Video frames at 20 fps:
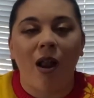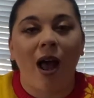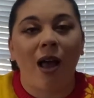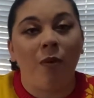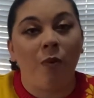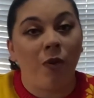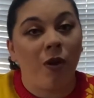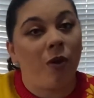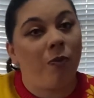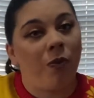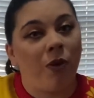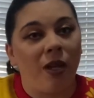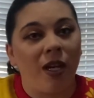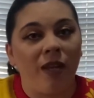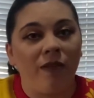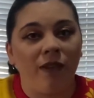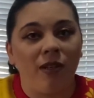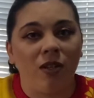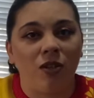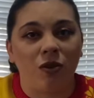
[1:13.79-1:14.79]
I will put in
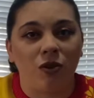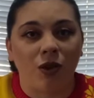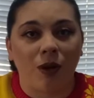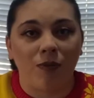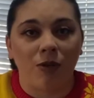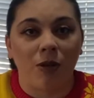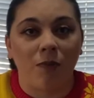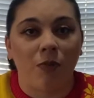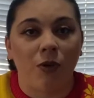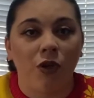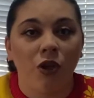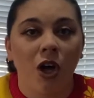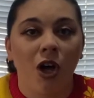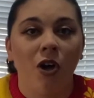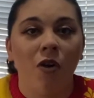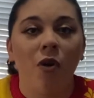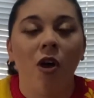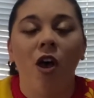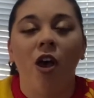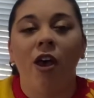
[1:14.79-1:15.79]
the description
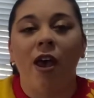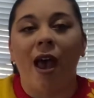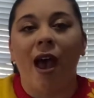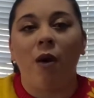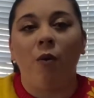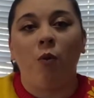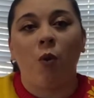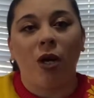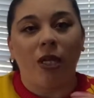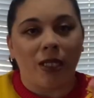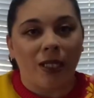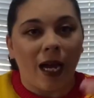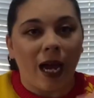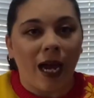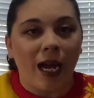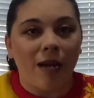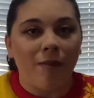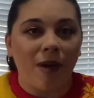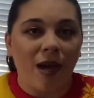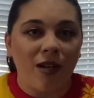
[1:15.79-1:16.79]
below at what
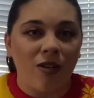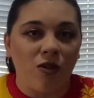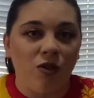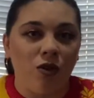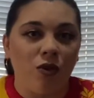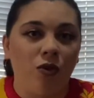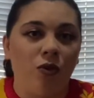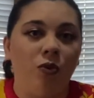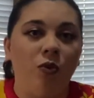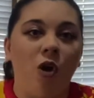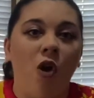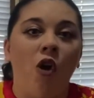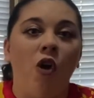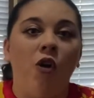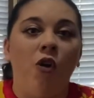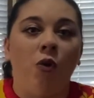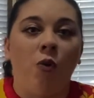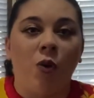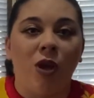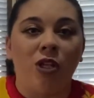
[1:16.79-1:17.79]
time I do
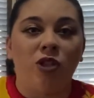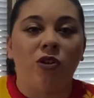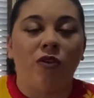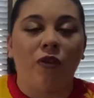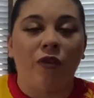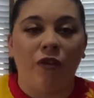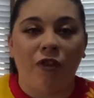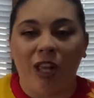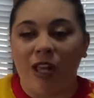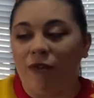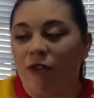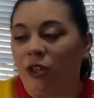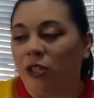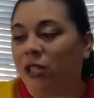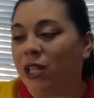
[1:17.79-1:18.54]
which flavors.